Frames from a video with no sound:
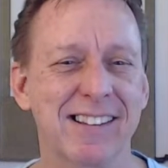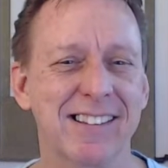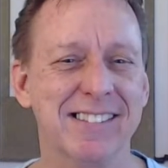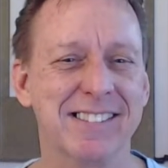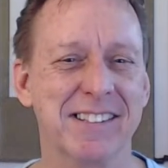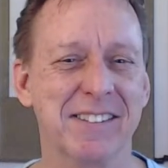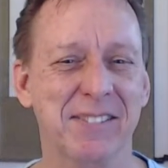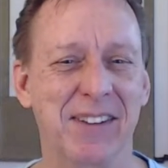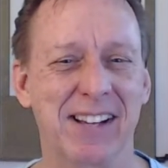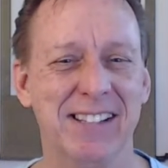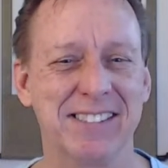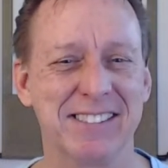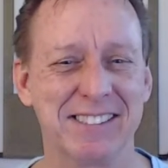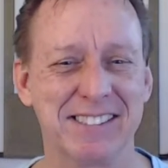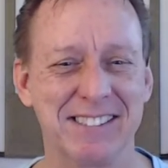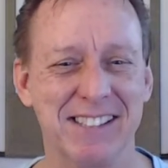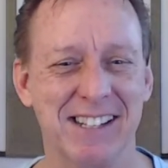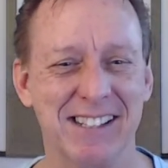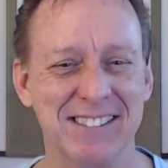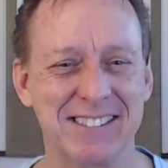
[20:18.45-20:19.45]
So Master
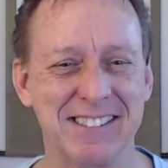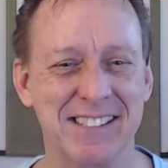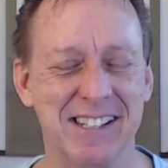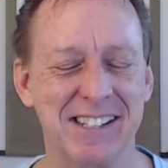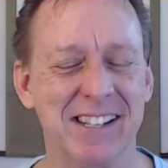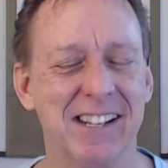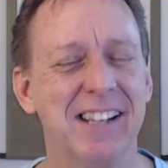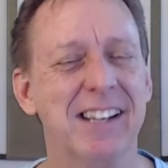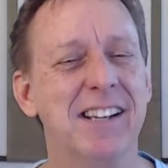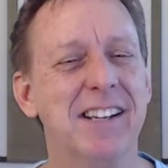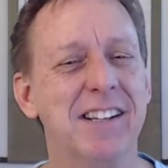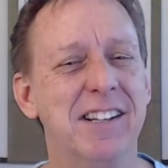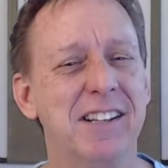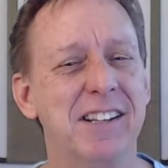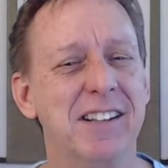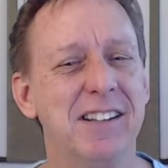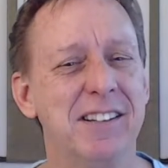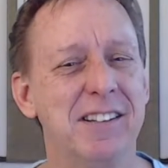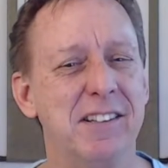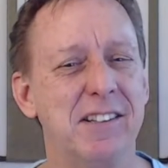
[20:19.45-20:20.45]
Sha said,
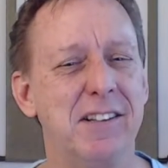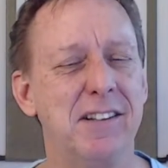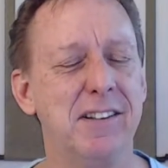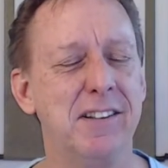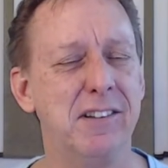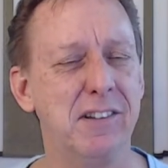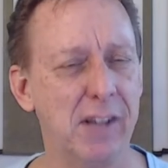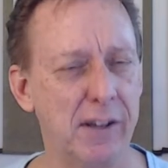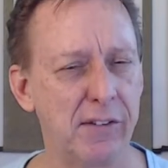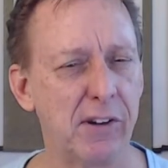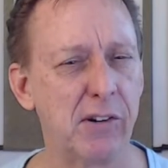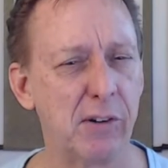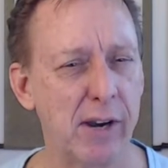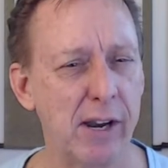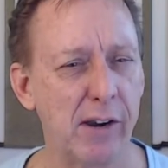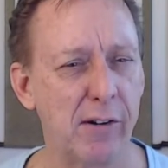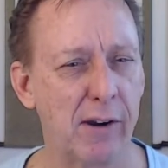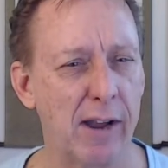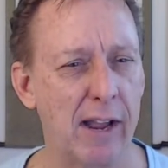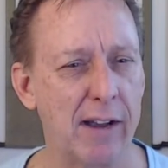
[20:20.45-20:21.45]
do you have a
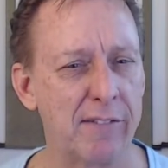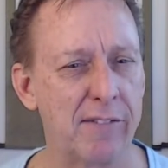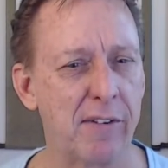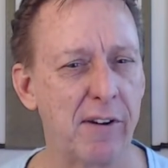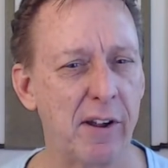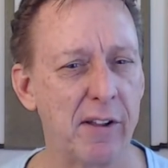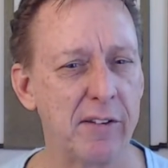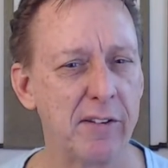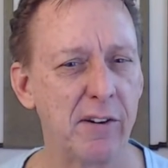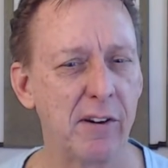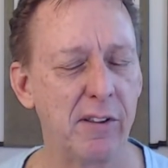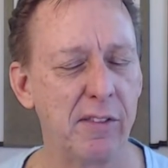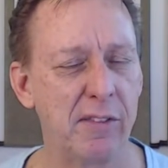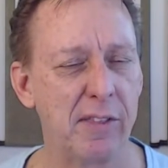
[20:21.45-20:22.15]
great grandfather